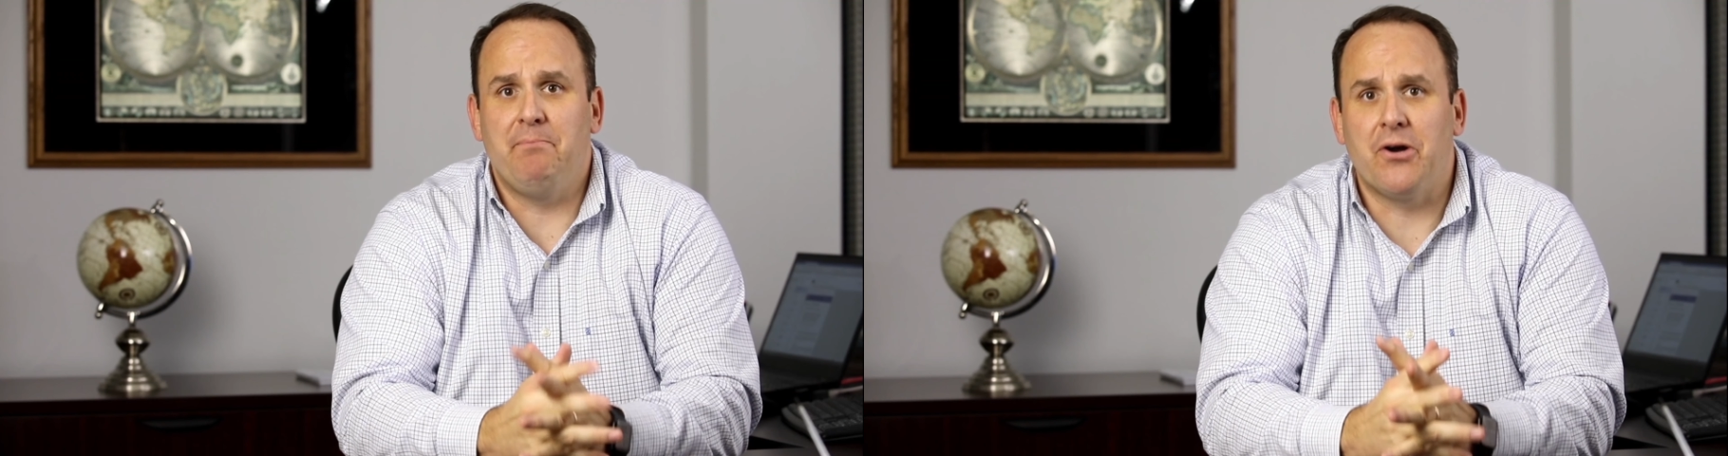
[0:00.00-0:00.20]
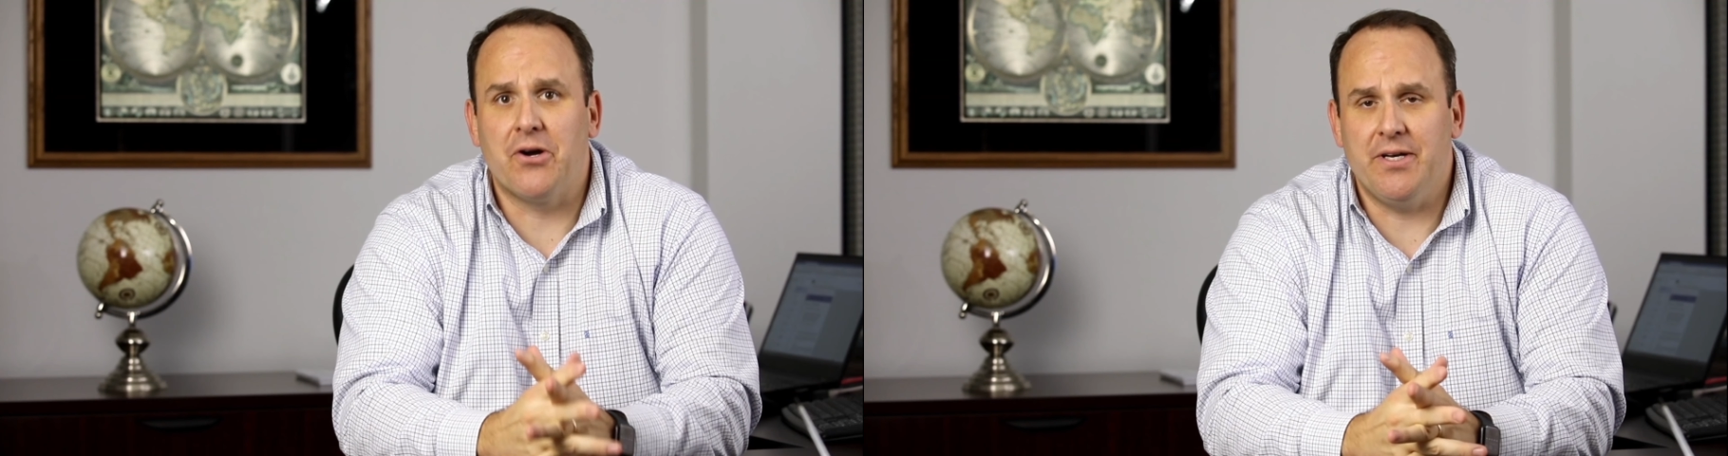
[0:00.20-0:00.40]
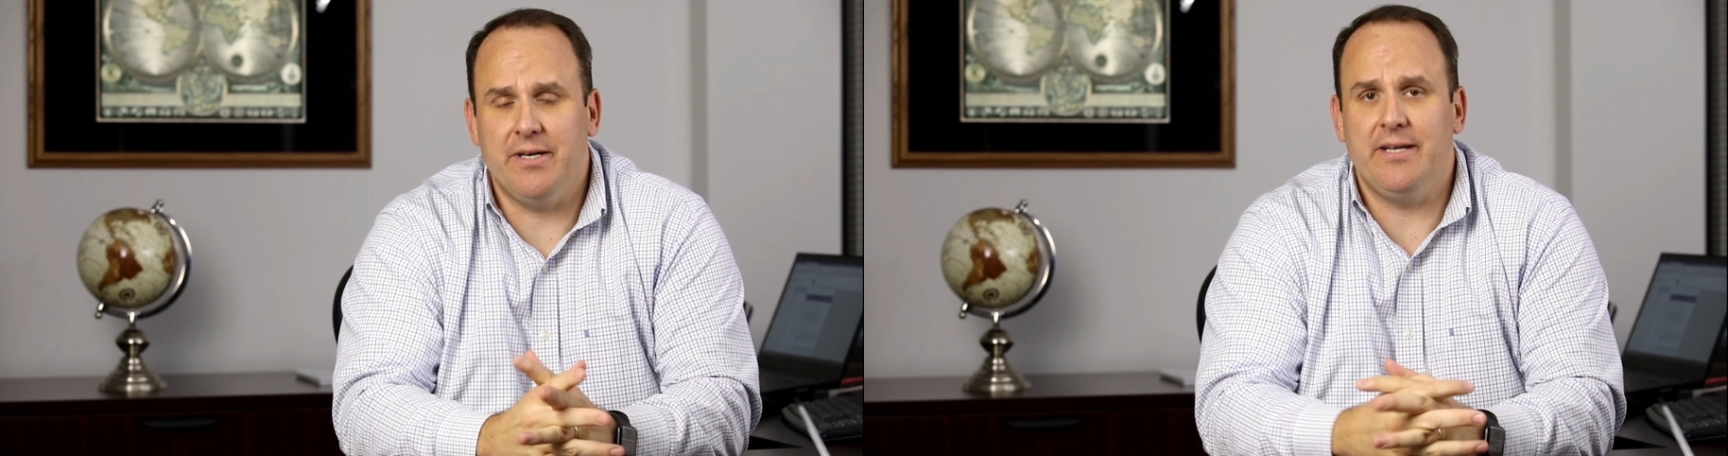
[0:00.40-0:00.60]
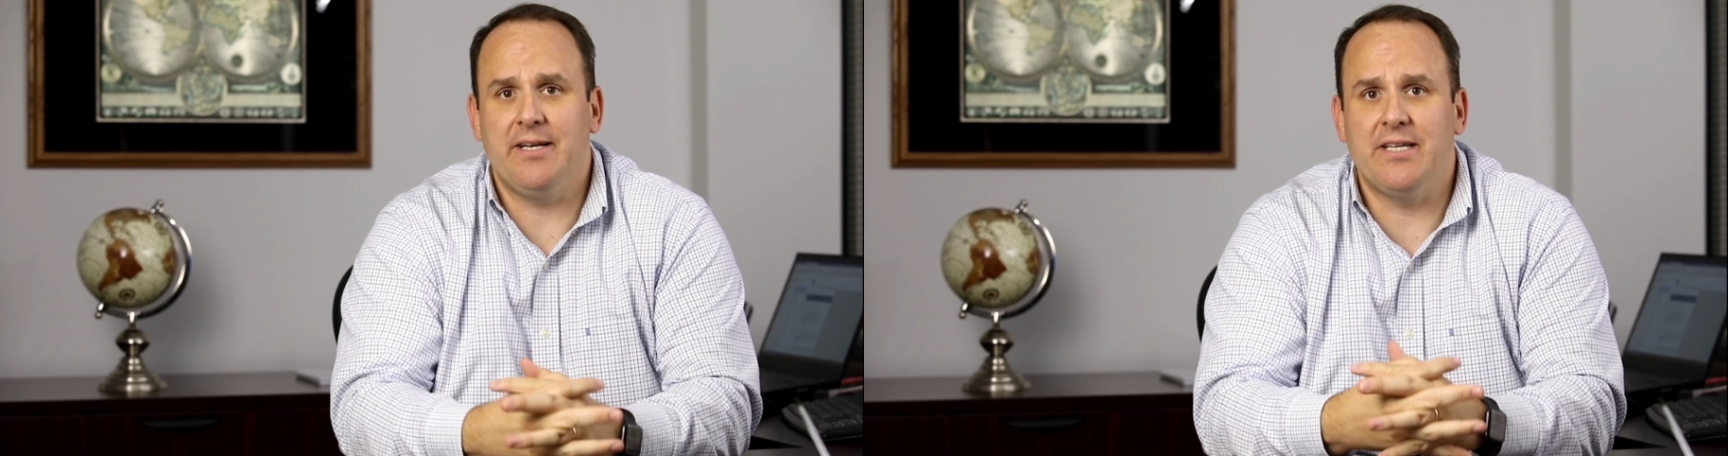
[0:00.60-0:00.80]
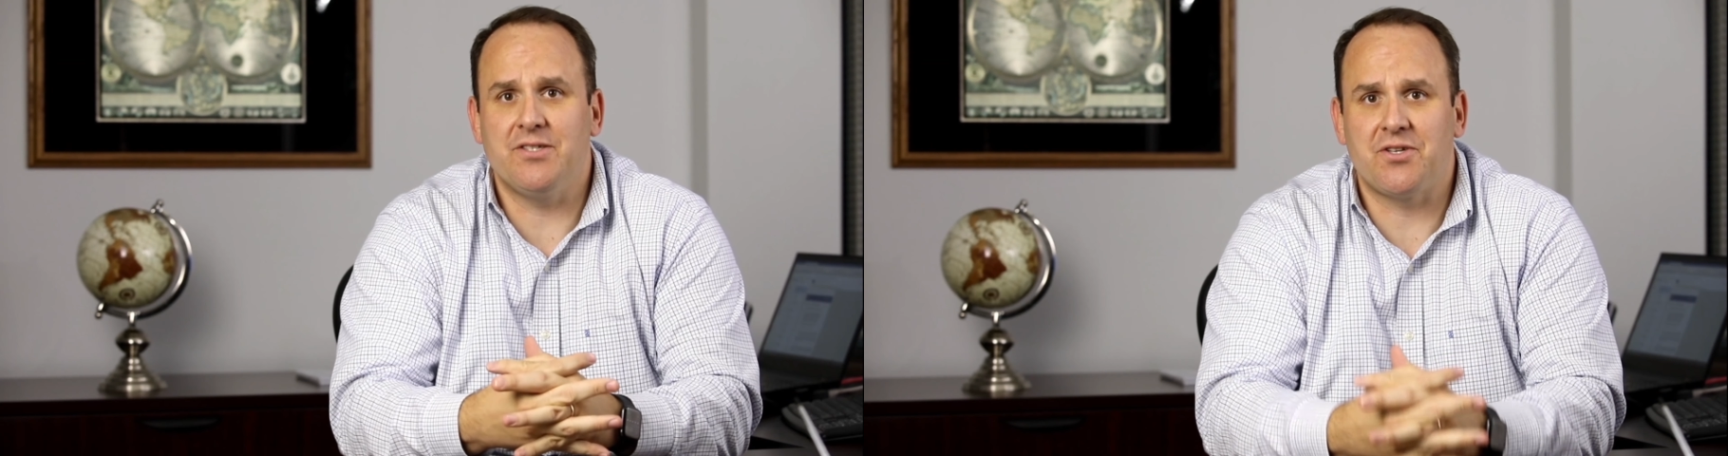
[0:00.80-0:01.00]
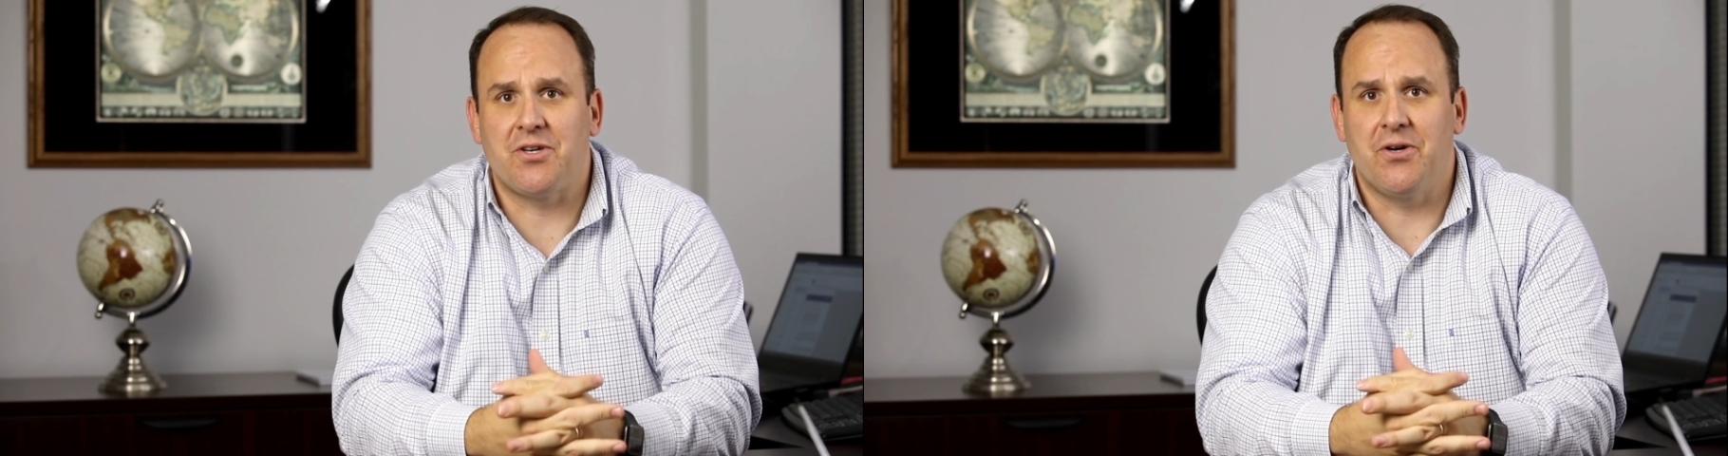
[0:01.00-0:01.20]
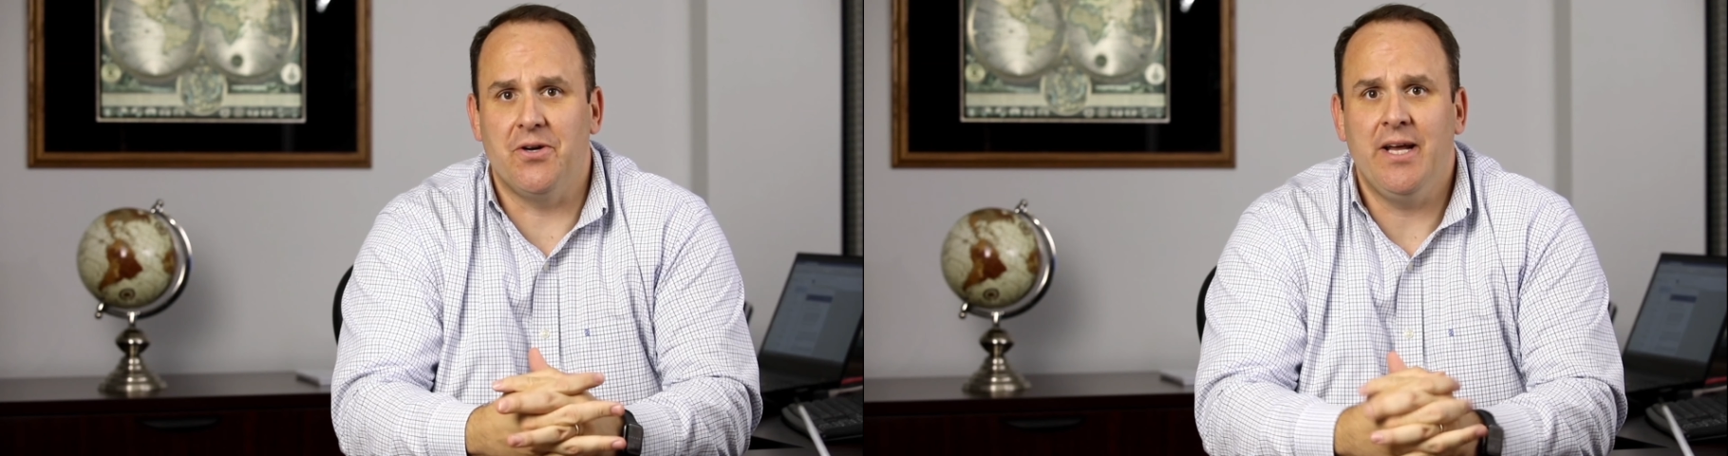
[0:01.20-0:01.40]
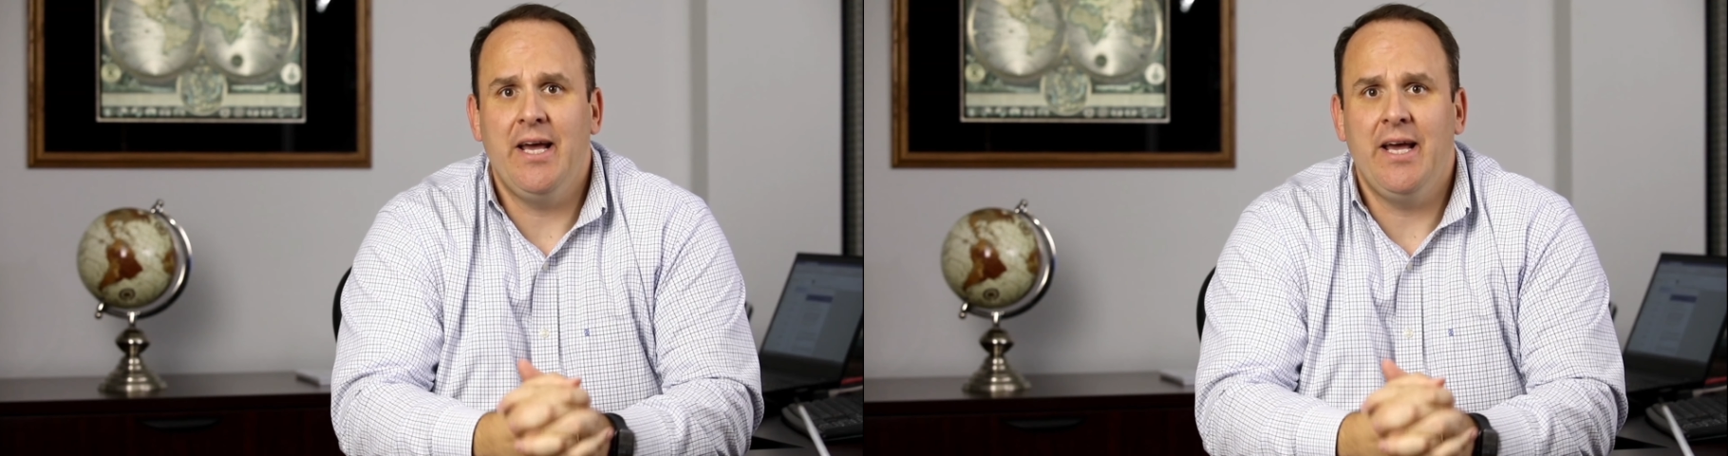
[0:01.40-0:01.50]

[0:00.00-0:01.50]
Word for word: burdened and concerned.